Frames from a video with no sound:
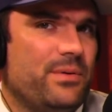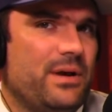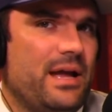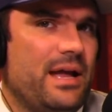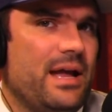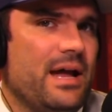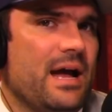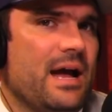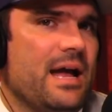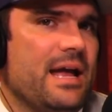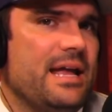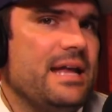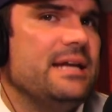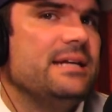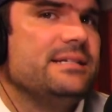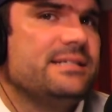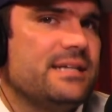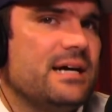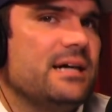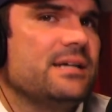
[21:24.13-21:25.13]
But
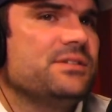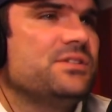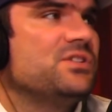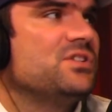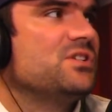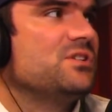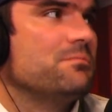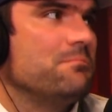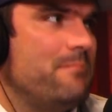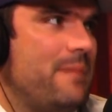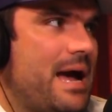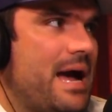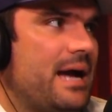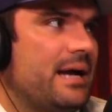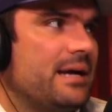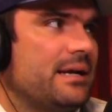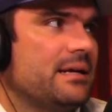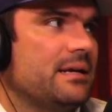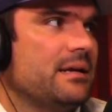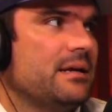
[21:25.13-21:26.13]
it does
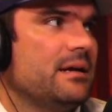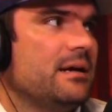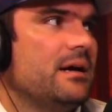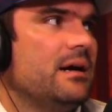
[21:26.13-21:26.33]
smack